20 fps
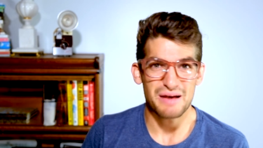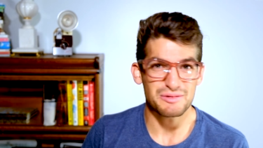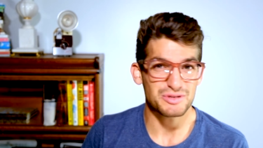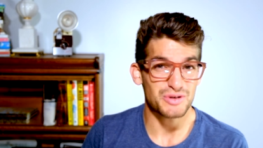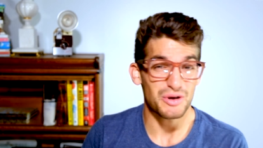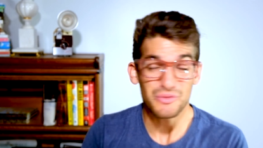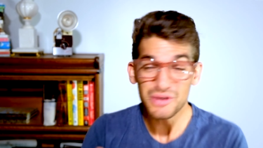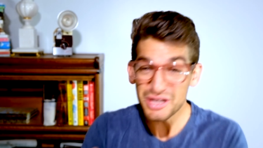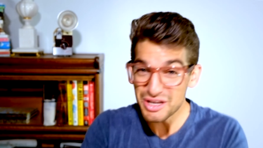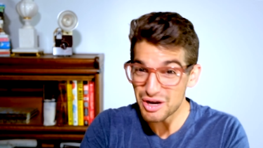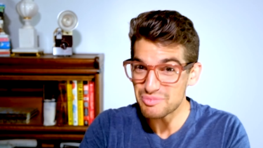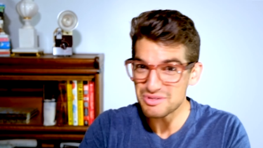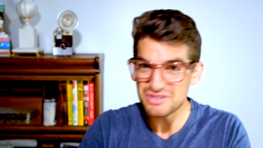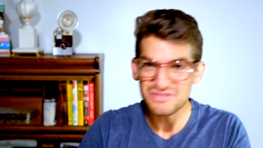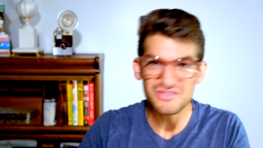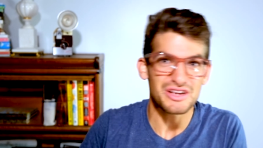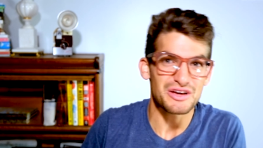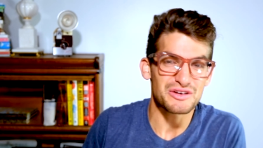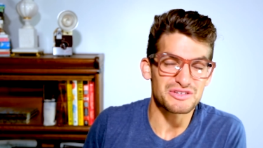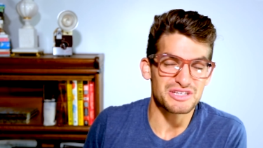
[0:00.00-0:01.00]
So I really hope this
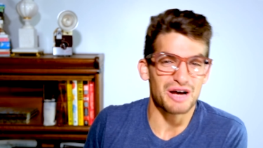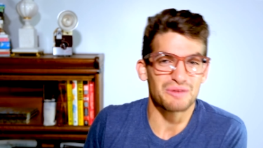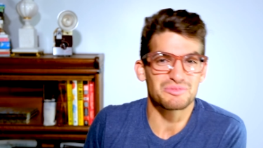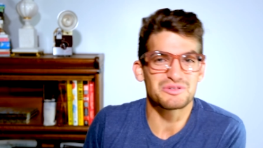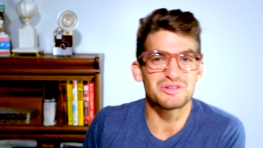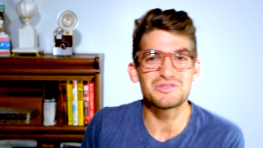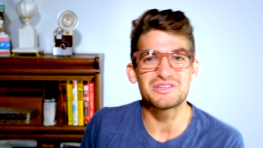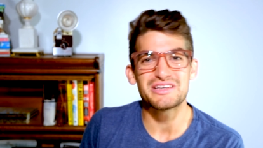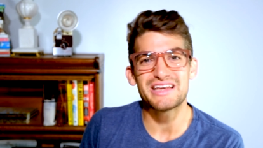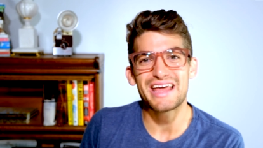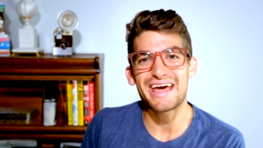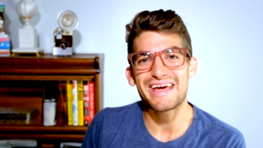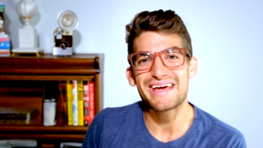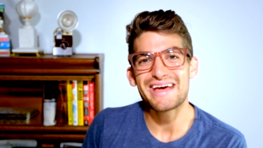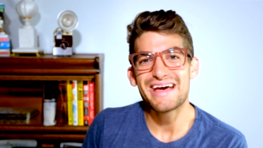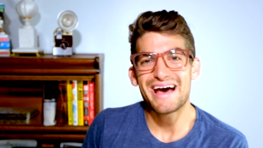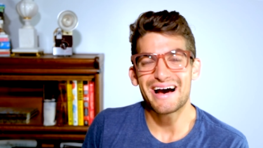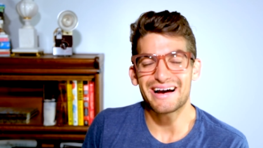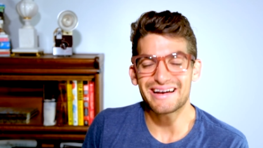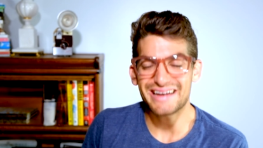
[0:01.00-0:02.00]
video has helped you today.
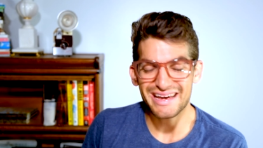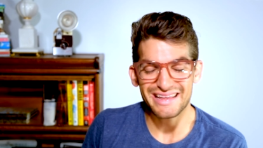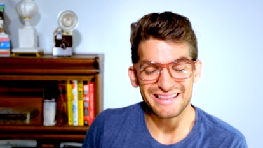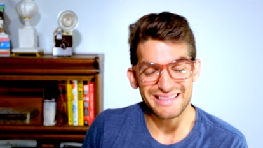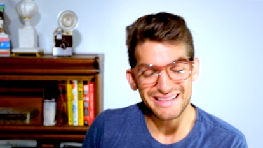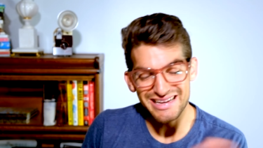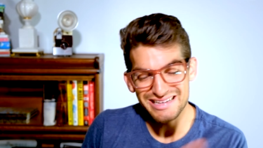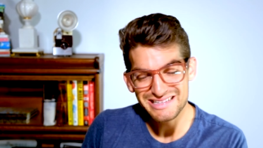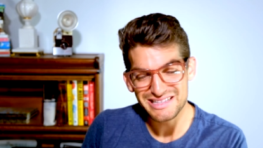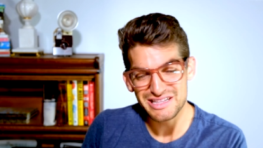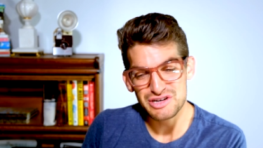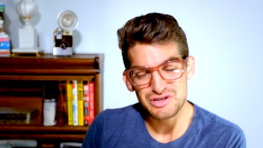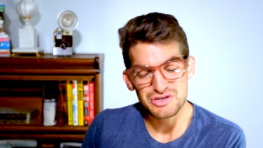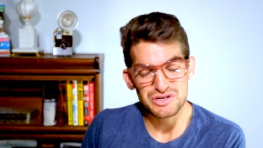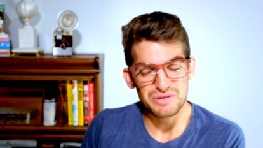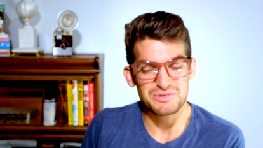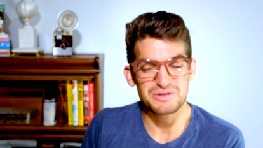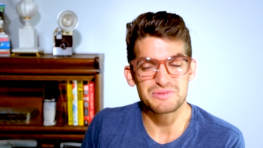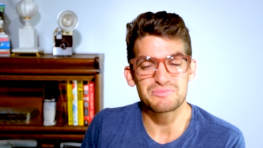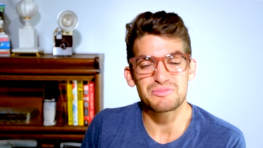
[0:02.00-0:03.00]
Again, links in the
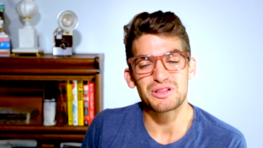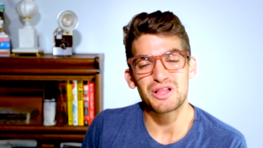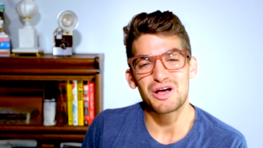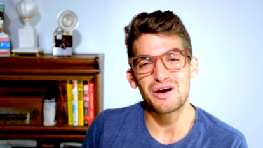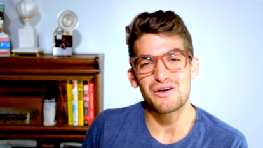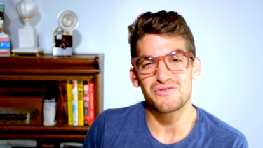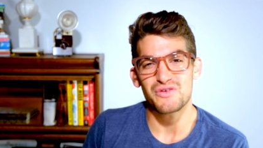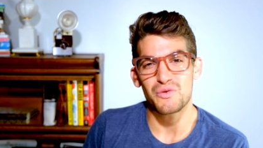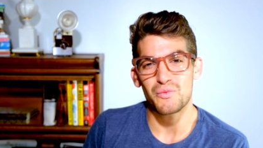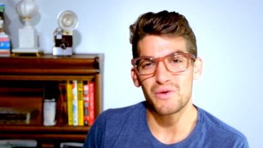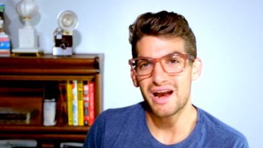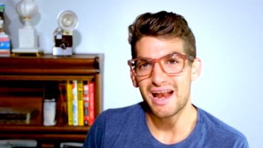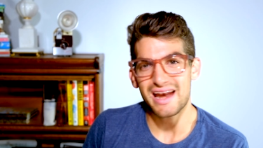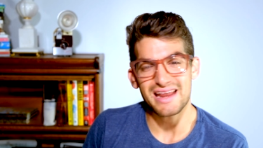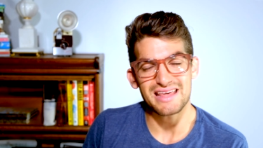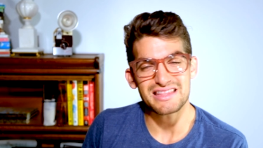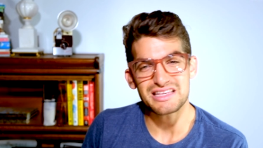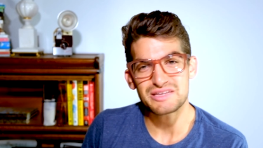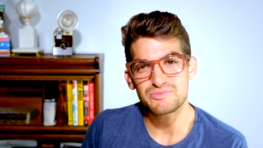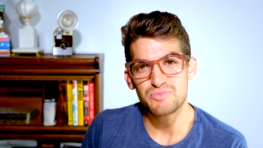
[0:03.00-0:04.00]
description below if you want
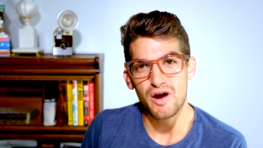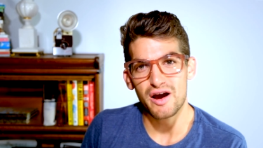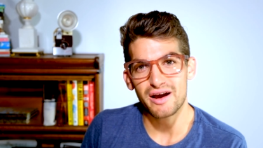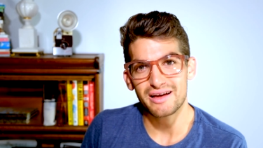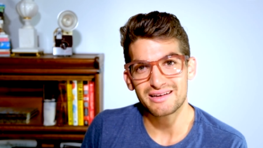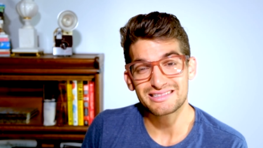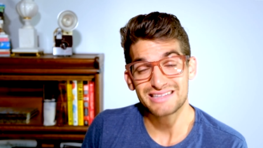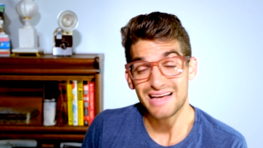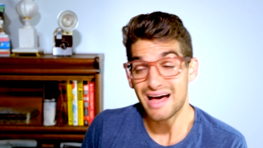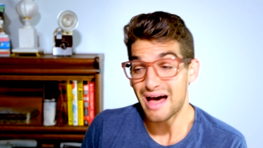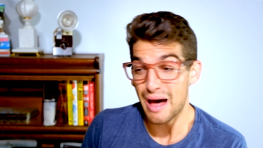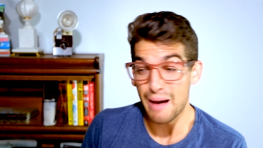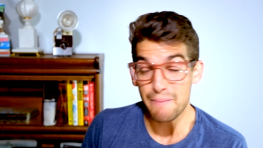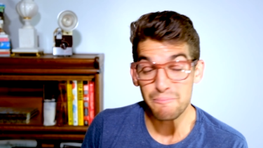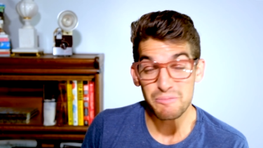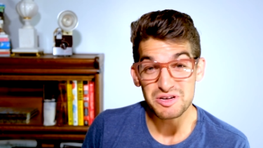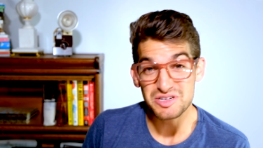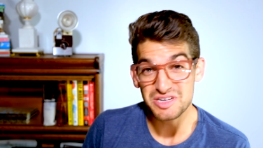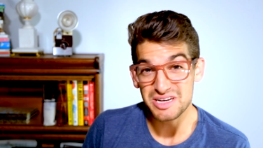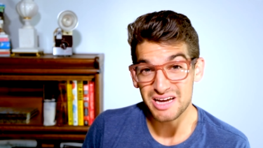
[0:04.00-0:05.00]
any of these products. I'm
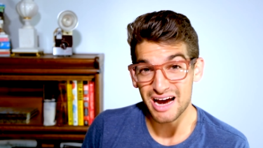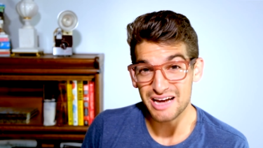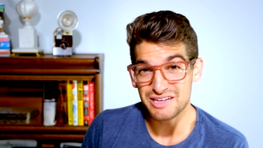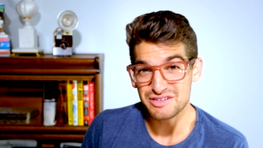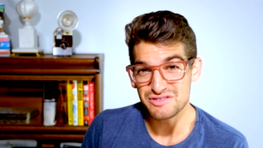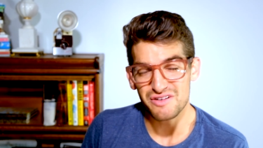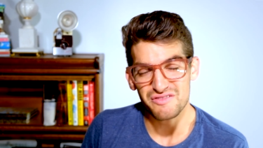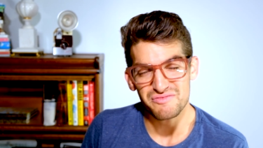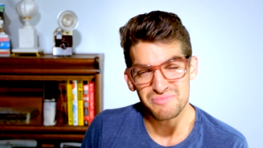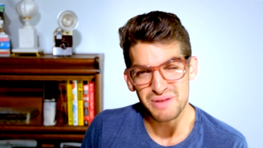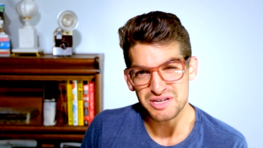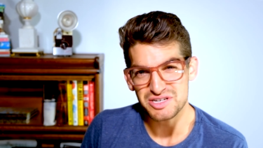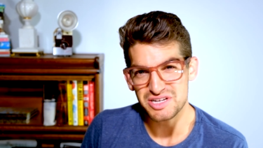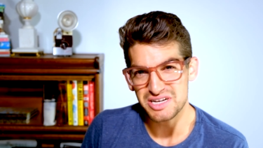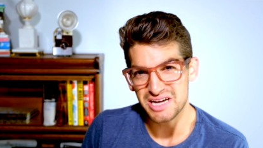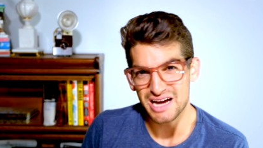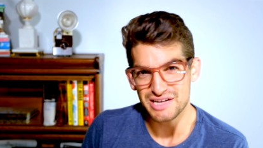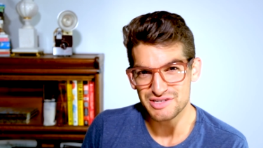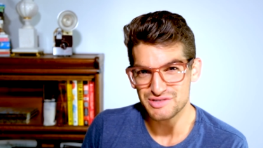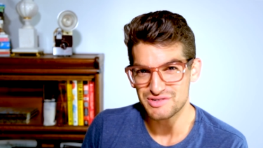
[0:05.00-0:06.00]
Benji Kaiser of
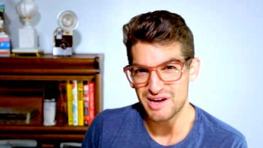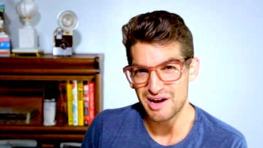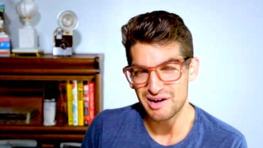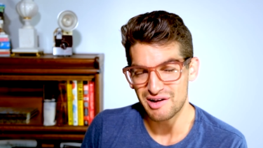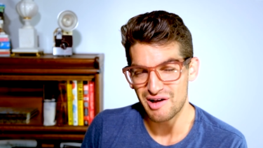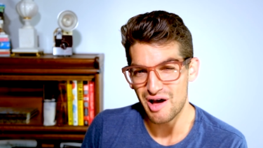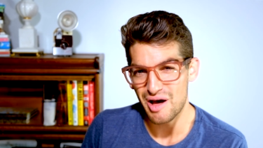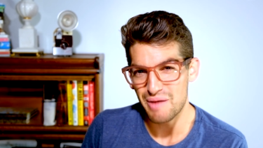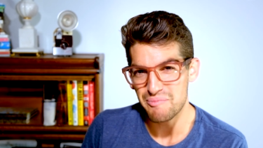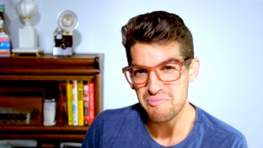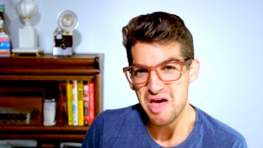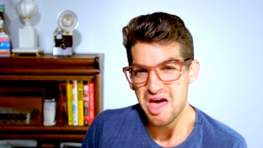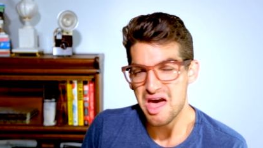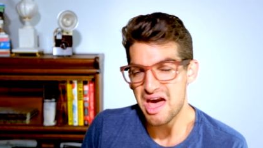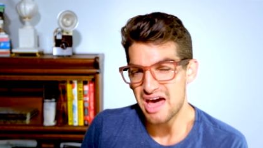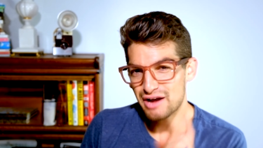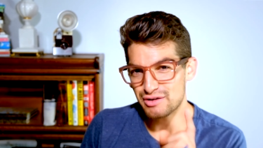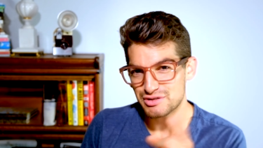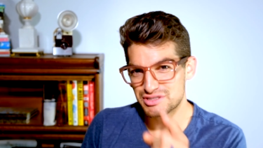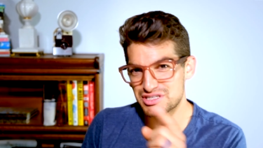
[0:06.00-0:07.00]
BenjiKaiser.com,
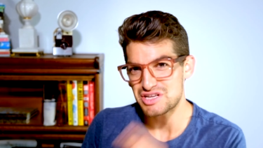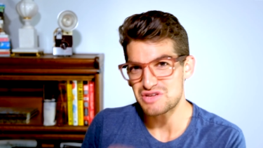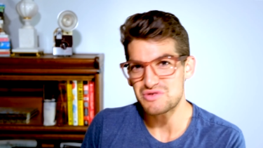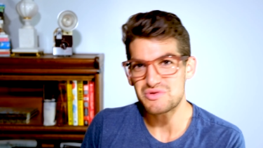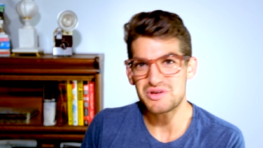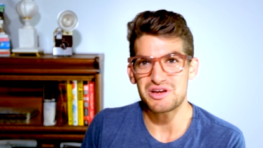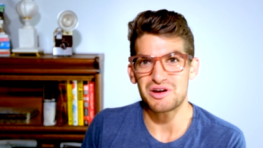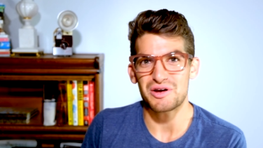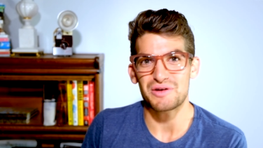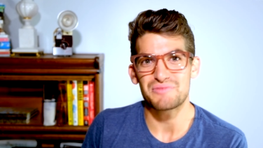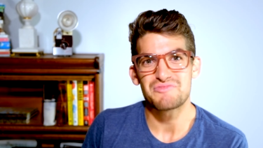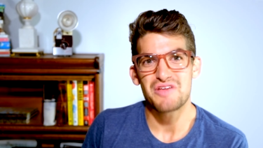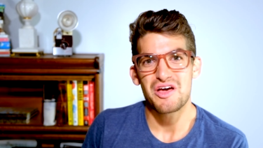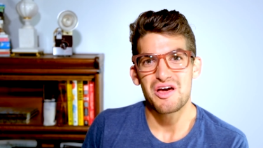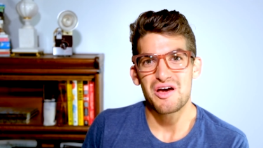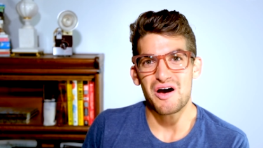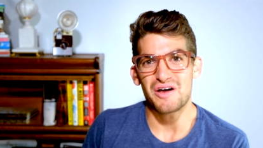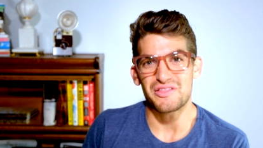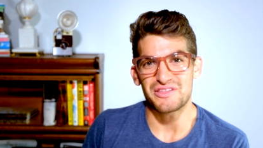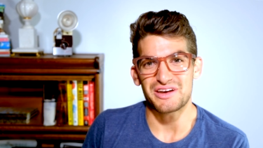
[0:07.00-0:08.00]
and I'll see you here
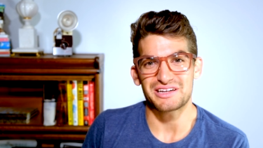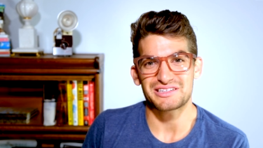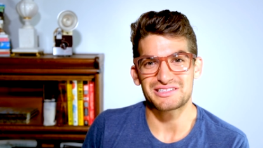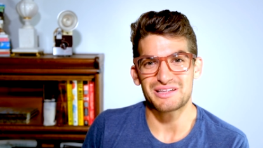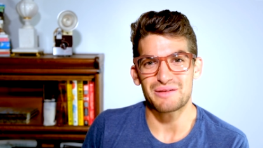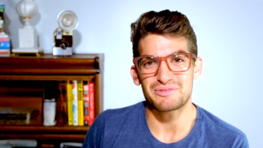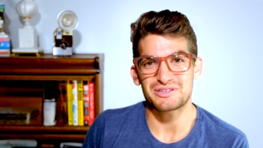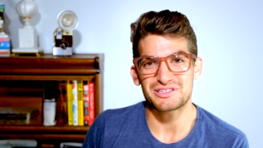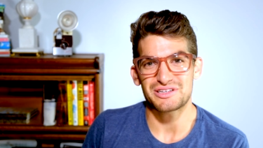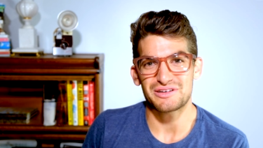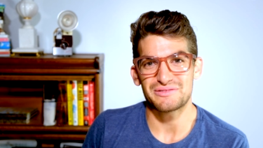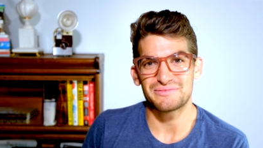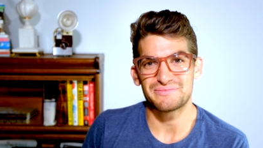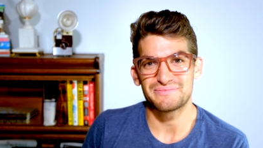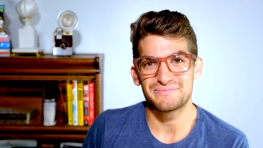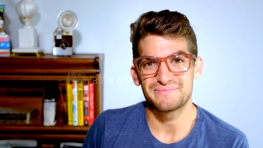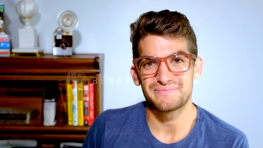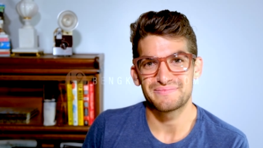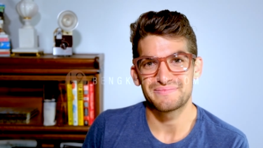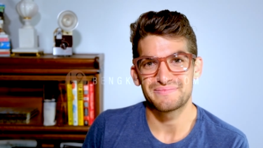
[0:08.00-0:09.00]
on the next episode.